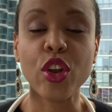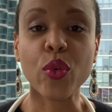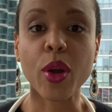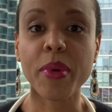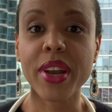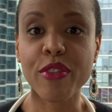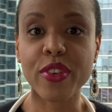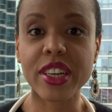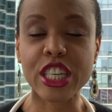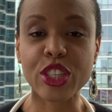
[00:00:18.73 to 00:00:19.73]

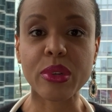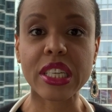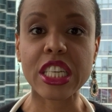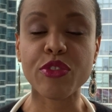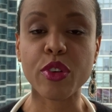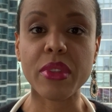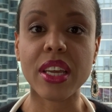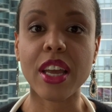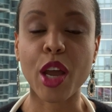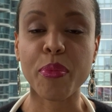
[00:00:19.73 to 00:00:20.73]
Norepinephrine gets released from
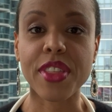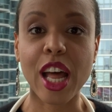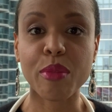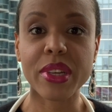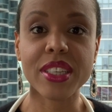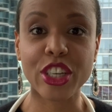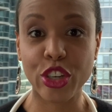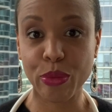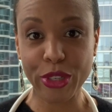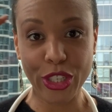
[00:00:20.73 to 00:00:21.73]
the hypothalamus in
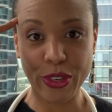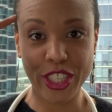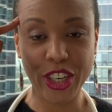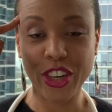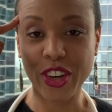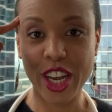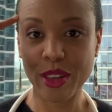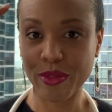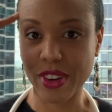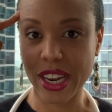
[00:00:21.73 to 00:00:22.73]
your pituitary gland,
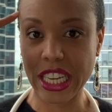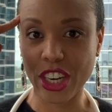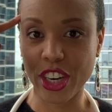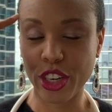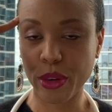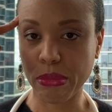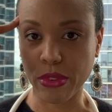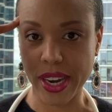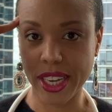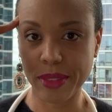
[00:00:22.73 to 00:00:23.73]
right here in your
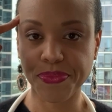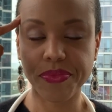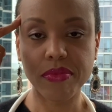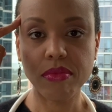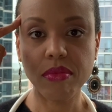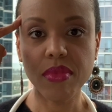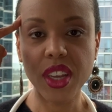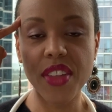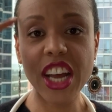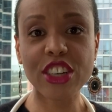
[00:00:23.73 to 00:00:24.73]
brain,
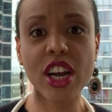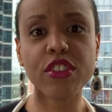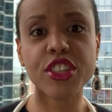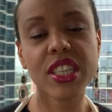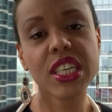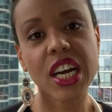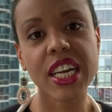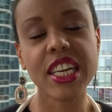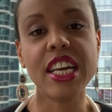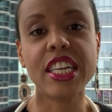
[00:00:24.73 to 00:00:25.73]
and that travels to the gut
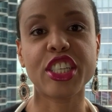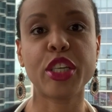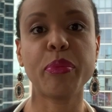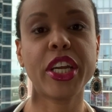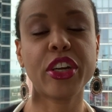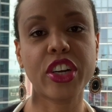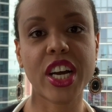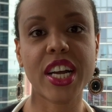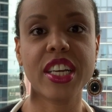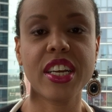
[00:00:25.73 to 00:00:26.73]
to stimulate your
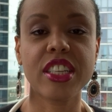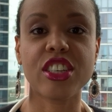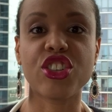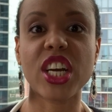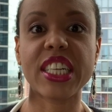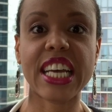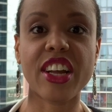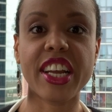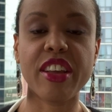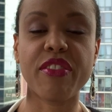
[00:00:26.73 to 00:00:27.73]
gut to shut
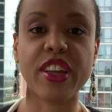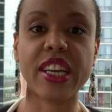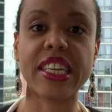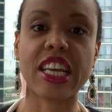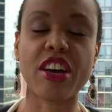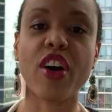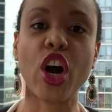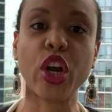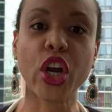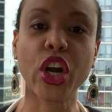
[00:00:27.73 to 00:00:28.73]
down any feelings of
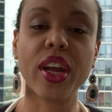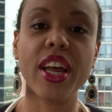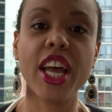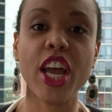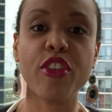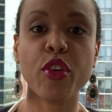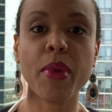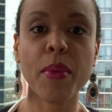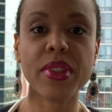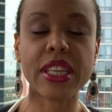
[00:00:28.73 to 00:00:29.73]
hunger. If you
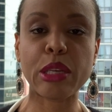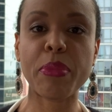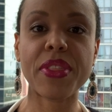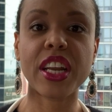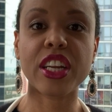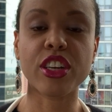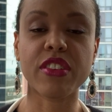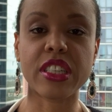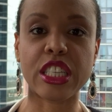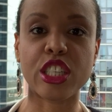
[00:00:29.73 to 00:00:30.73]
remember, the sympathetic
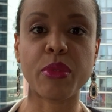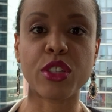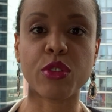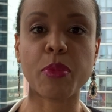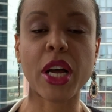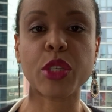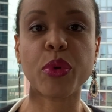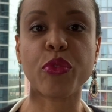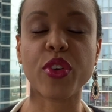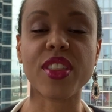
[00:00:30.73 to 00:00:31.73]
nervous system is
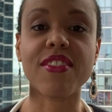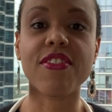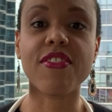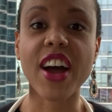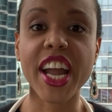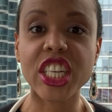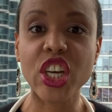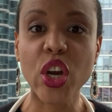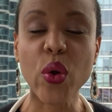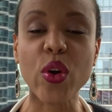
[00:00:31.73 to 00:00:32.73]
responsible for the fight
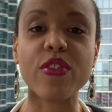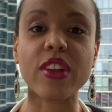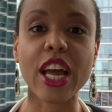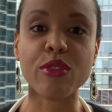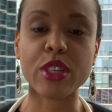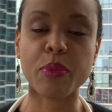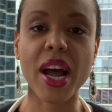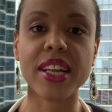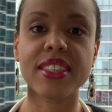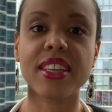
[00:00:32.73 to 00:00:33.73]
or flight
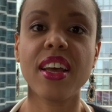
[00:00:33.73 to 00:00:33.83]
response.